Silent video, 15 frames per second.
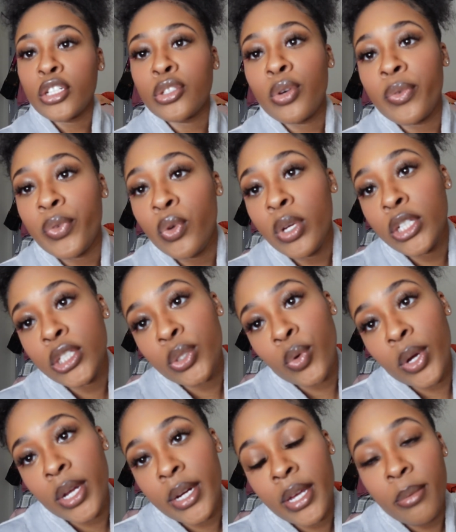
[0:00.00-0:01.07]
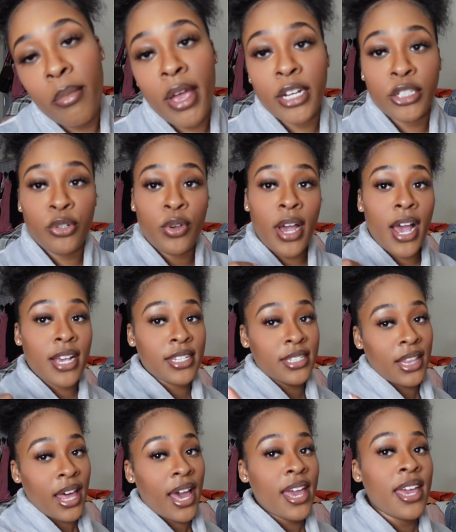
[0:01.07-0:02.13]
So if you enjoyed it, make sure you guys
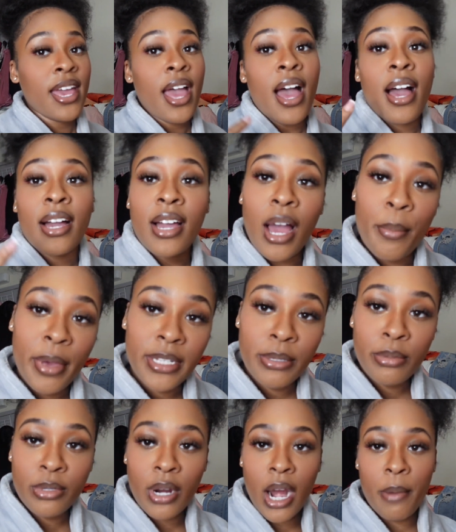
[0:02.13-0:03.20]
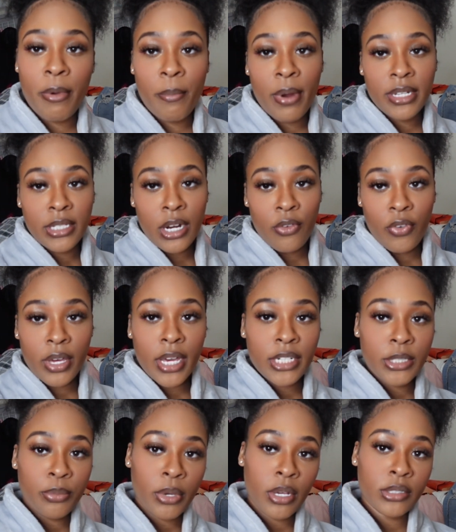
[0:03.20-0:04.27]
like, comment, subscribe, and press the
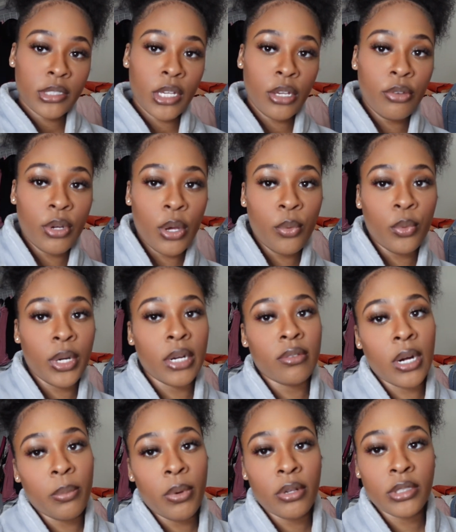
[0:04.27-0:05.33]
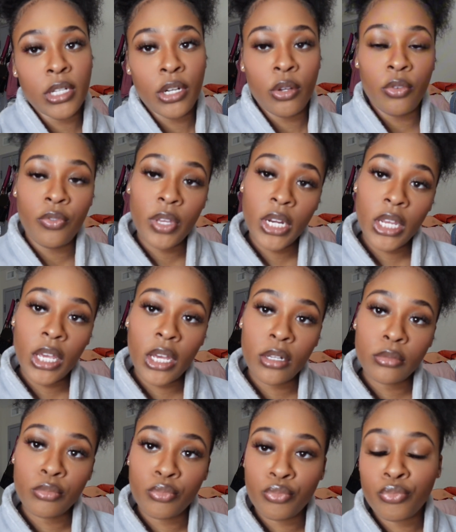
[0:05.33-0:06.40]
notification bell so you know whenever I post a new
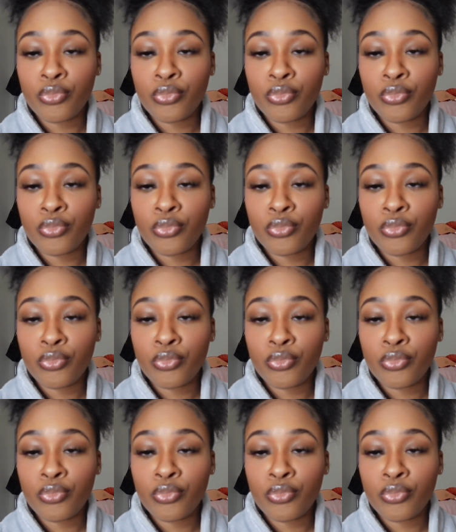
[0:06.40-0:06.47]
video.